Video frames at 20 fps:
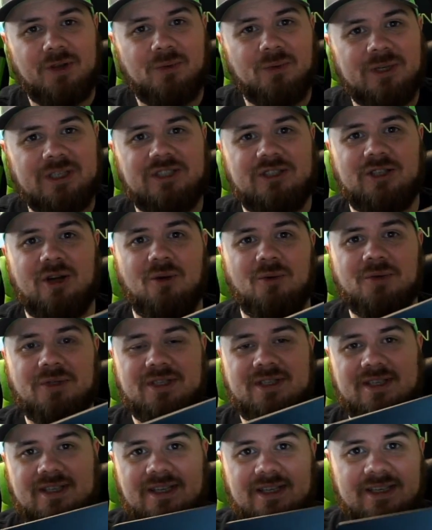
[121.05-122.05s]
we don't
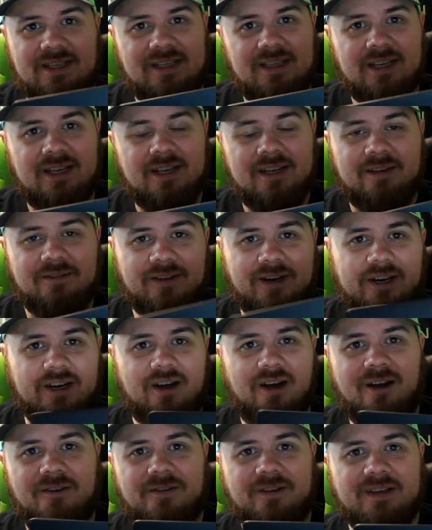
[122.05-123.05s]
see very
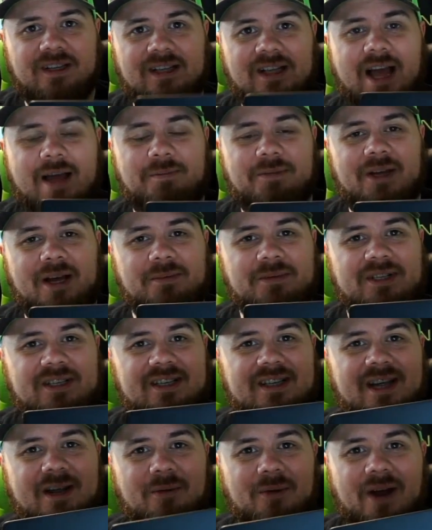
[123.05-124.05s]
often in laptops
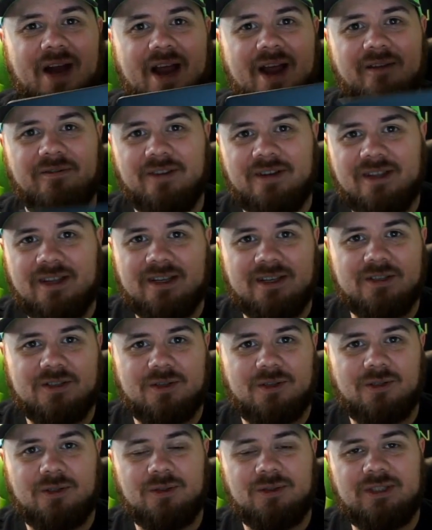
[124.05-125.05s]
today, where everything is
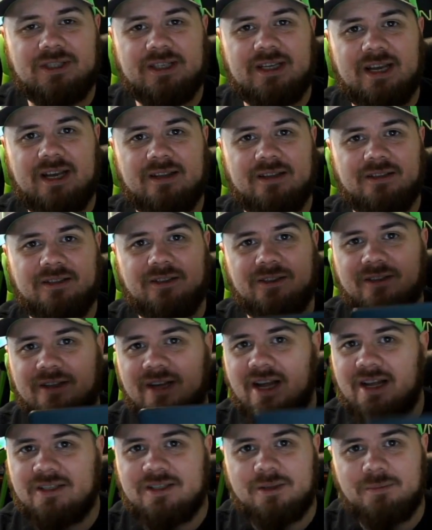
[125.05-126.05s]
glued together. You're
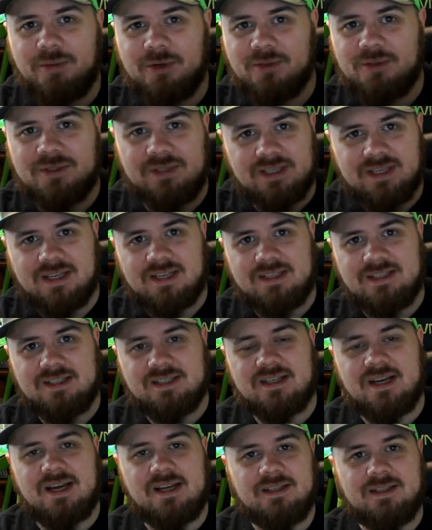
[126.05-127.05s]
not supposed to get
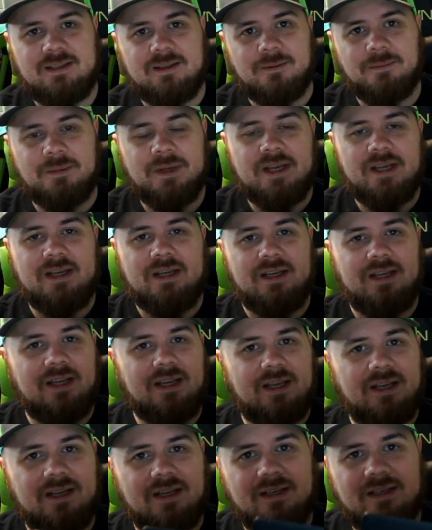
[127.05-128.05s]
inside them,
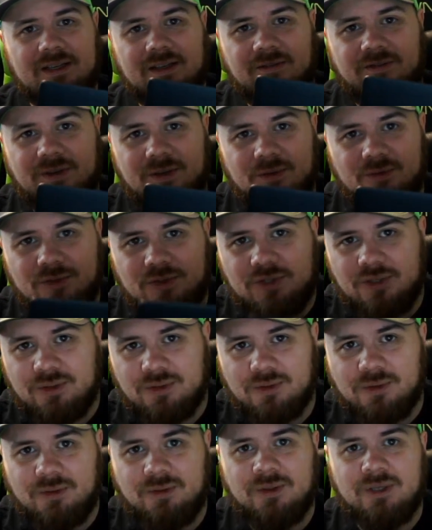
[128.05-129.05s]
and if you
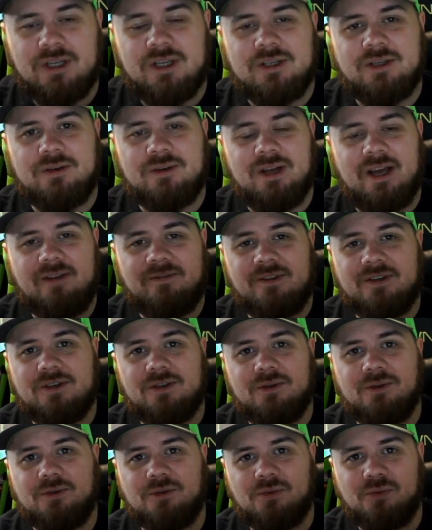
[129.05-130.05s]
do, you have to
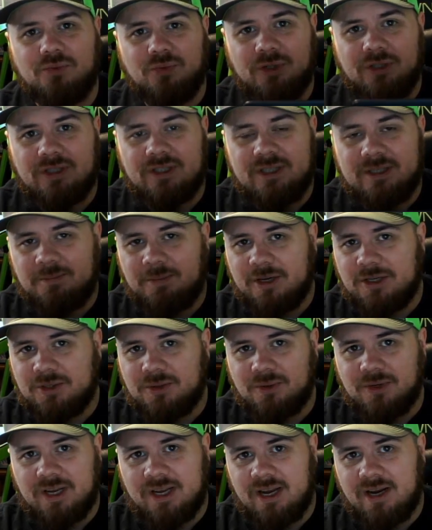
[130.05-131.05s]
use really
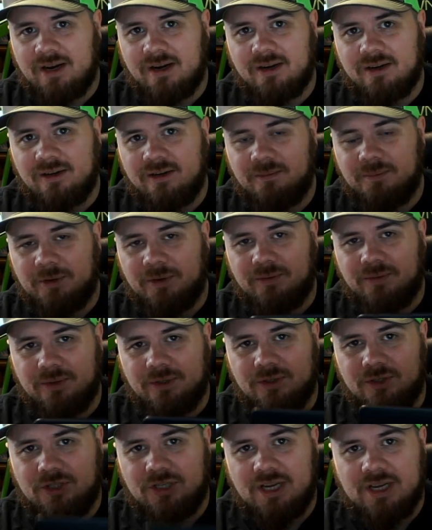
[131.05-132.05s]
special care before
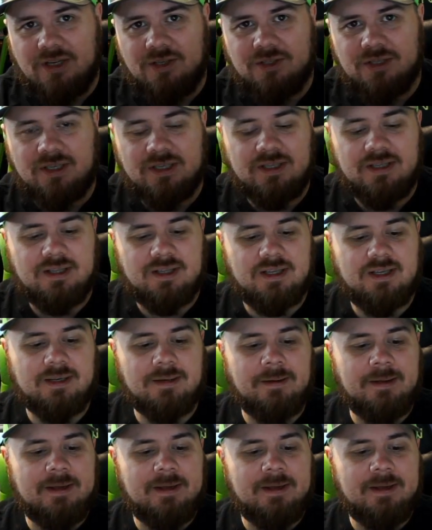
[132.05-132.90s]
you change anything.